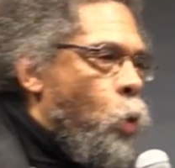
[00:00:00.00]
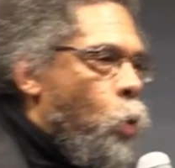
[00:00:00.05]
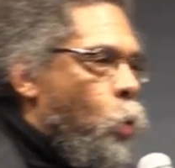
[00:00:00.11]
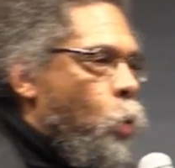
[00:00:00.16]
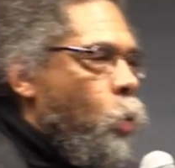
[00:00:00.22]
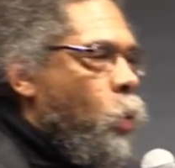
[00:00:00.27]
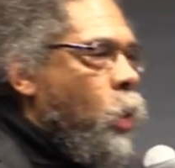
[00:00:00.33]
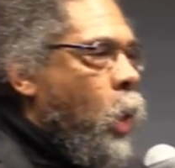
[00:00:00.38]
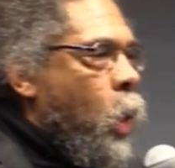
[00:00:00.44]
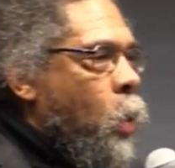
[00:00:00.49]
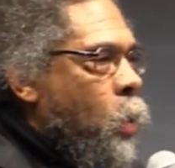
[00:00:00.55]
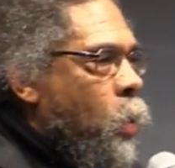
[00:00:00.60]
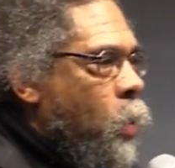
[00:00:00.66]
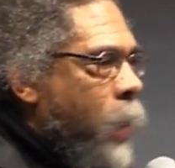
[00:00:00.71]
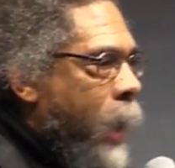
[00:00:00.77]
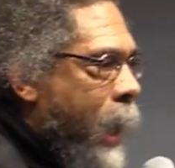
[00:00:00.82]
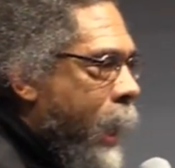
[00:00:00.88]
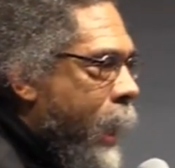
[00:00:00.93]
lo
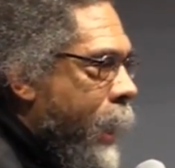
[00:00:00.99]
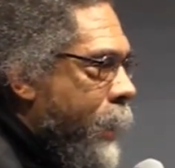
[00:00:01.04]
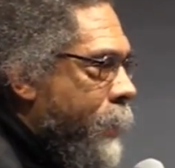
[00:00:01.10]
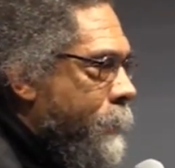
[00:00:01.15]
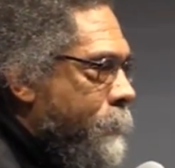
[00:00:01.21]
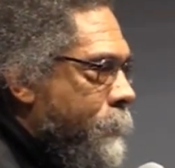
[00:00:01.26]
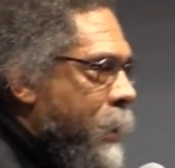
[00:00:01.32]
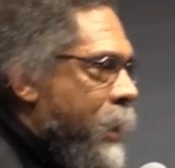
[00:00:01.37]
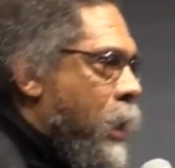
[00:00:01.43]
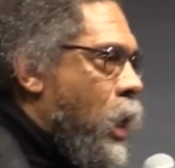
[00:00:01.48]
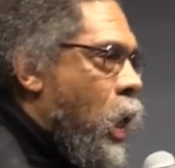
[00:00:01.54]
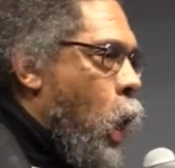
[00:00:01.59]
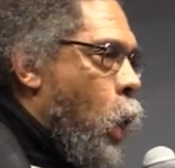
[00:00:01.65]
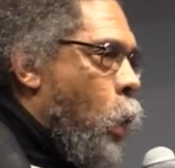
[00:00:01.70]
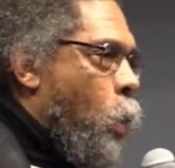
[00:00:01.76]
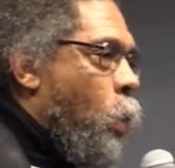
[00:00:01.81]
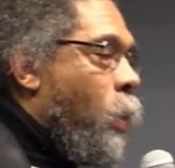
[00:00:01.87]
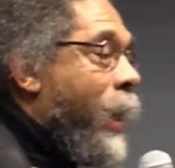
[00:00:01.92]
and
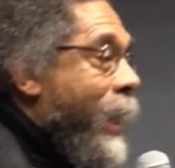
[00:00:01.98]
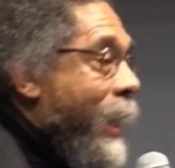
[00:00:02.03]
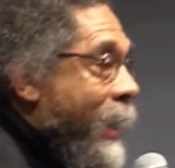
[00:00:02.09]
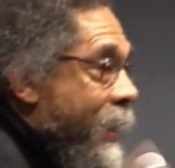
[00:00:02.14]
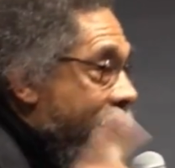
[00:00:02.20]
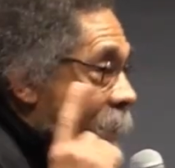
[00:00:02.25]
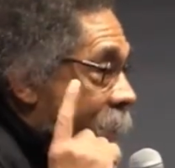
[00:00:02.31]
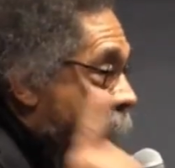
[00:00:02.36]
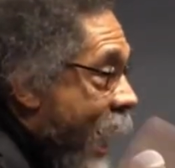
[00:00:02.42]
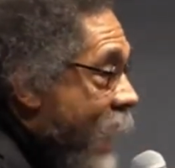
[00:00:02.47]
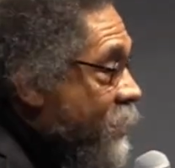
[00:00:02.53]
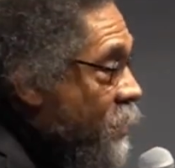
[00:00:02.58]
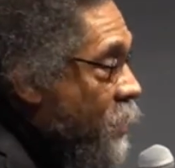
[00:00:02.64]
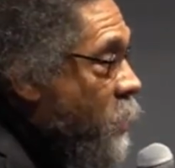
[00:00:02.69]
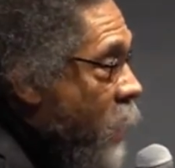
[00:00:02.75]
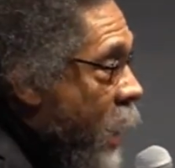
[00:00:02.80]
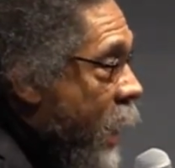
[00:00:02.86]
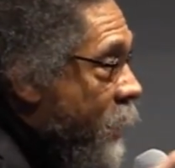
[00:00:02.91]
behold, that's
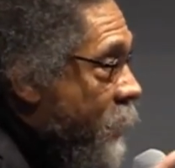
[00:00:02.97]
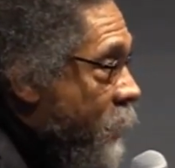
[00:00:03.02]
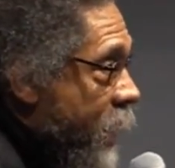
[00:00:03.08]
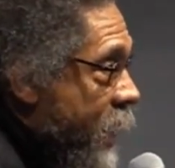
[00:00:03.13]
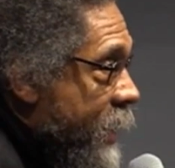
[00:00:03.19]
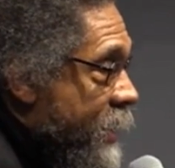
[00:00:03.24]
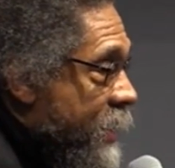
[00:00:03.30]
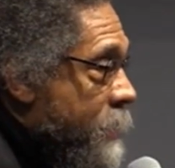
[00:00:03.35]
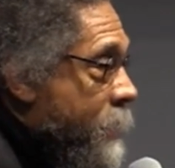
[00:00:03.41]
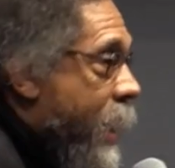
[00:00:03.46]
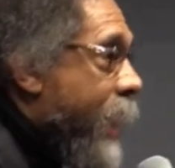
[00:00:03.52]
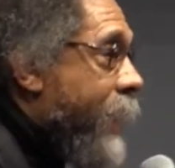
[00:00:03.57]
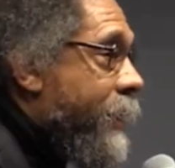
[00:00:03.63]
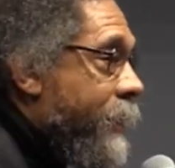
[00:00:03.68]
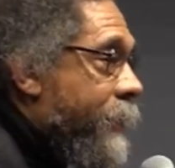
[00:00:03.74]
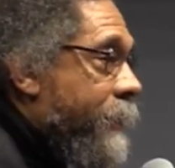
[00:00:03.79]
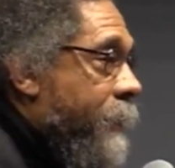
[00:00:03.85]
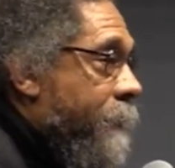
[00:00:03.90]
why race
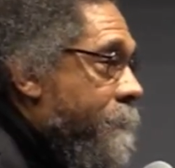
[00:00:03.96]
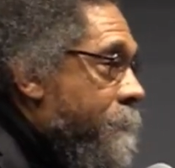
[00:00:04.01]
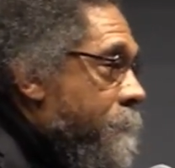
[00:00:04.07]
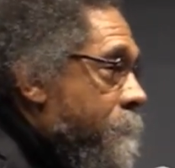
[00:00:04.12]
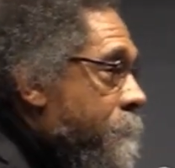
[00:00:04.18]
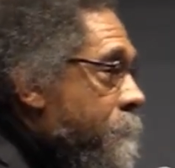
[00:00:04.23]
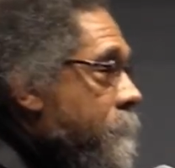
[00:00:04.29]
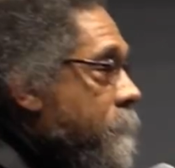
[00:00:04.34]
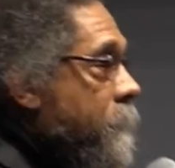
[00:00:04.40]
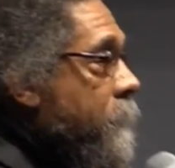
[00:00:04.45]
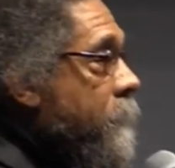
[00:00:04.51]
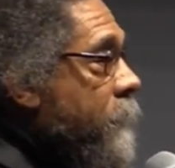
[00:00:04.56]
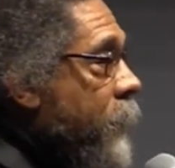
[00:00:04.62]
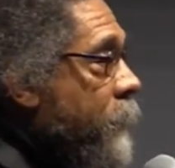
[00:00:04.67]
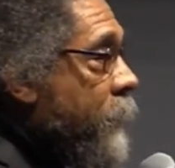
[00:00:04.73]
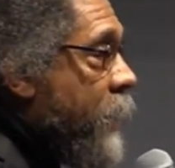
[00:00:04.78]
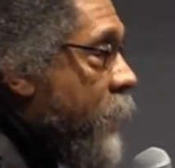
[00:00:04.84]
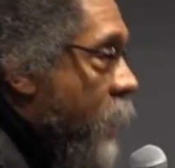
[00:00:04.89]
matters in
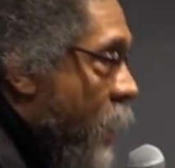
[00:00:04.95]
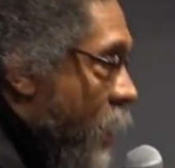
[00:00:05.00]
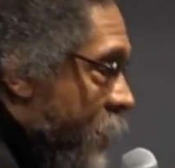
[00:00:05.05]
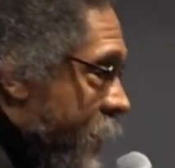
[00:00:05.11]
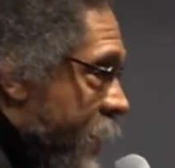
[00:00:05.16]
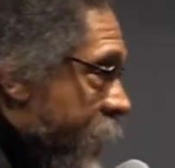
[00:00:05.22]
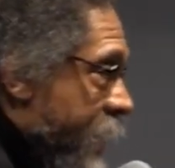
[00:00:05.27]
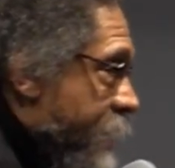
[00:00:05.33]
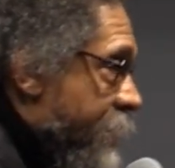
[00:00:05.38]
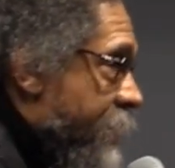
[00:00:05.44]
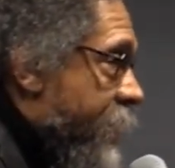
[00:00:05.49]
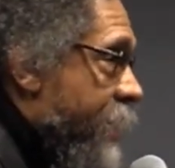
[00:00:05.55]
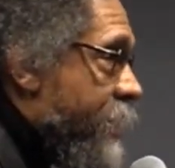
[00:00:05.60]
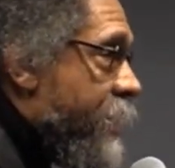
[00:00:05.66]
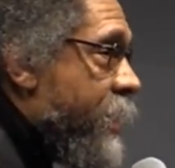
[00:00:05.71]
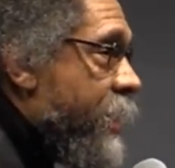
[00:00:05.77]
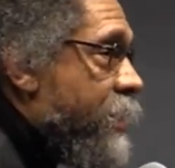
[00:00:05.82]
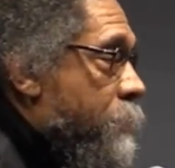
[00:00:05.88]
regard to
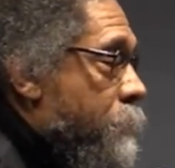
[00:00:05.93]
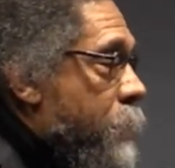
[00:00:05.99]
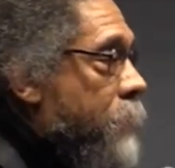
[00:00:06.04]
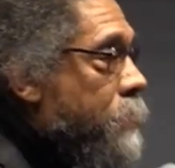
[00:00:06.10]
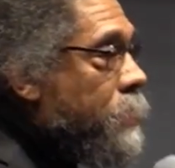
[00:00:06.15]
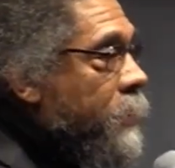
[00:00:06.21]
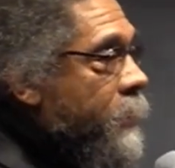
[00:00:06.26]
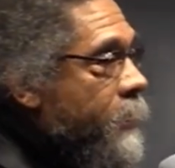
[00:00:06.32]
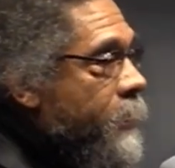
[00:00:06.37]
indigenous peoples,